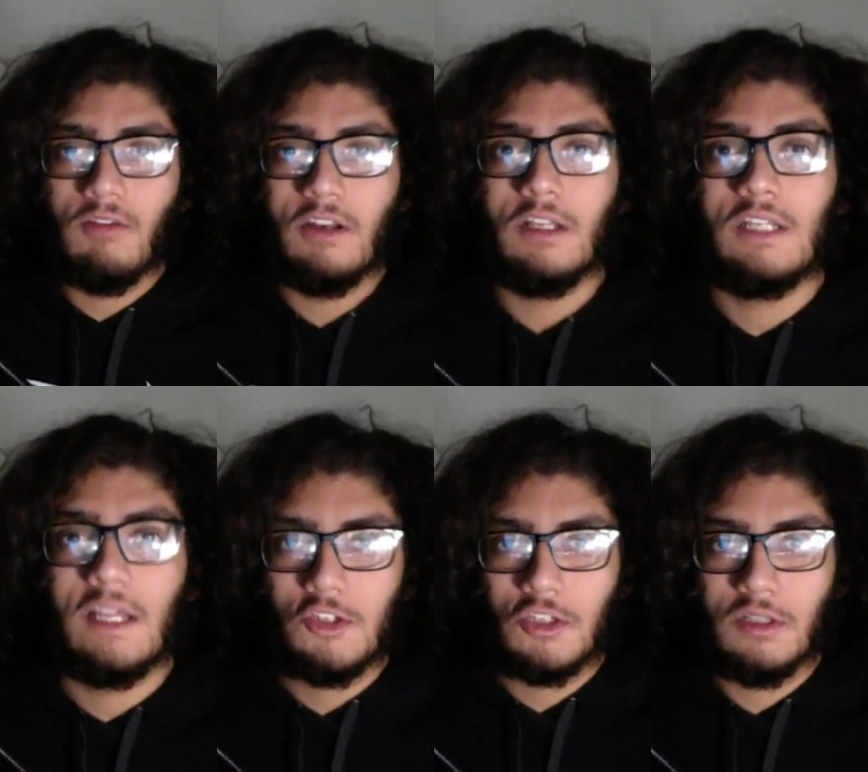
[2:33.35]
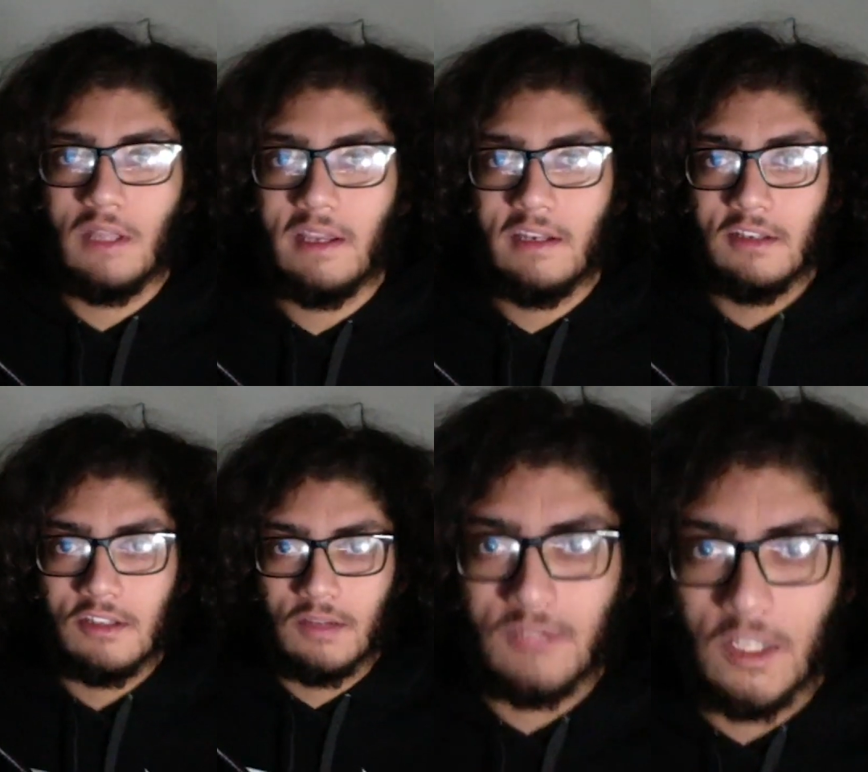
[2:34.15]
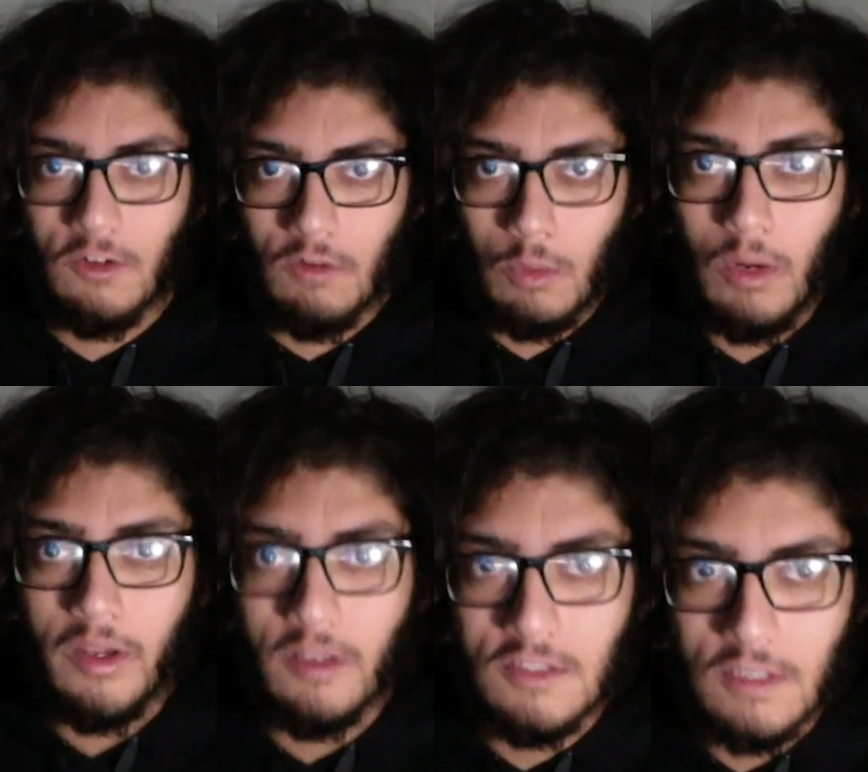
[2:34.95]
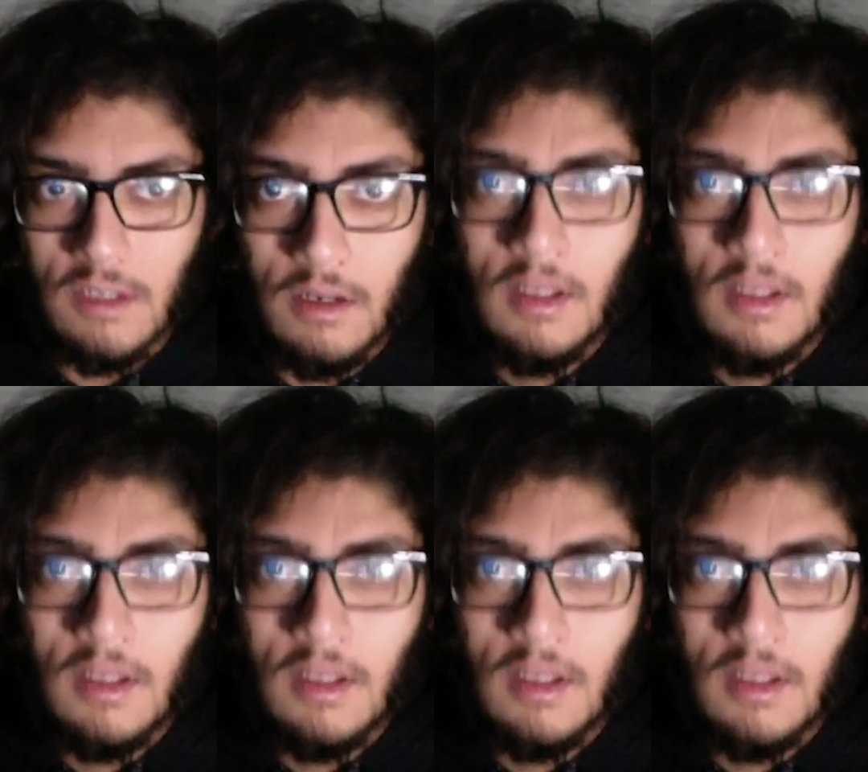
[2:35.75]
and attention that it deserves and requires, yeah,